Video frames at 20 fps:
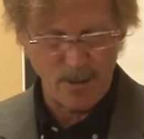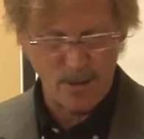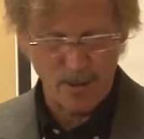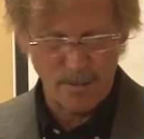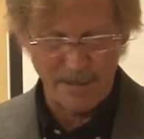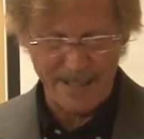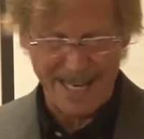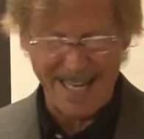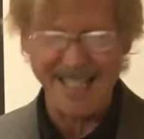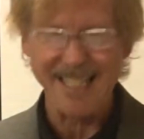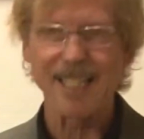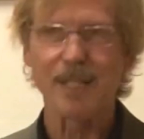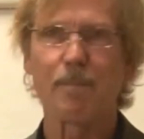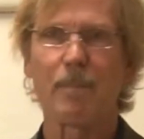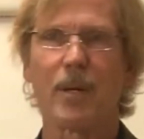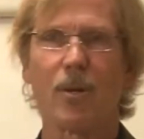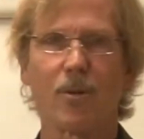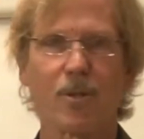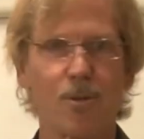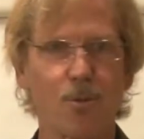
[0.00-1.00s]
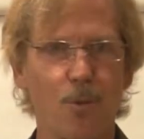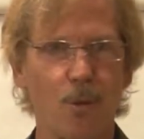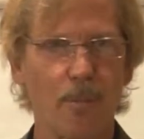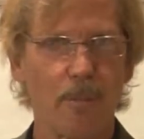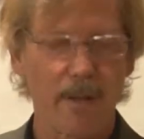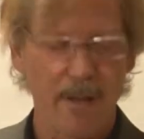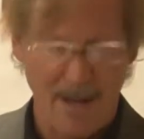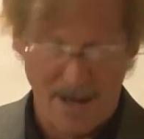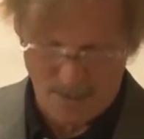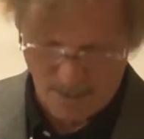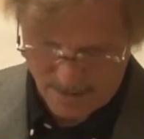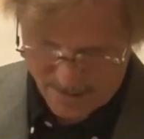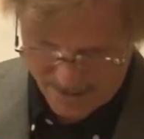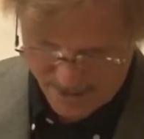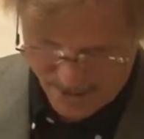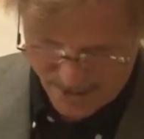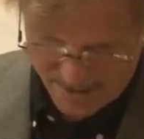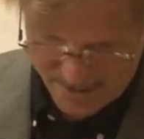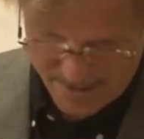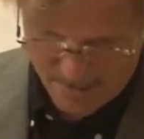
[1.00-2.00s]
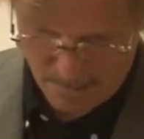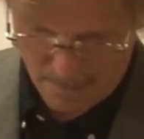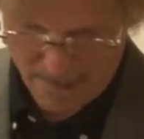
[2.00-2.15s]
notably as spiritual but not religious.